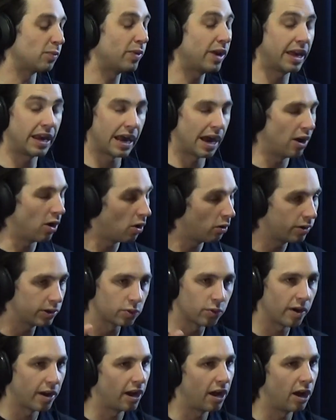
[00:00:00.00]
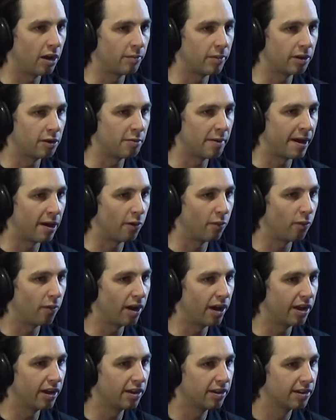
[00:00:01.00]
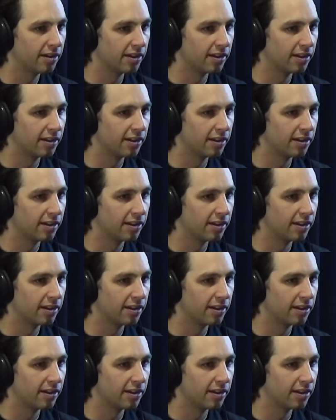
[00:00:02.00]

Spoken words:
and I always wear a helmet no matter what.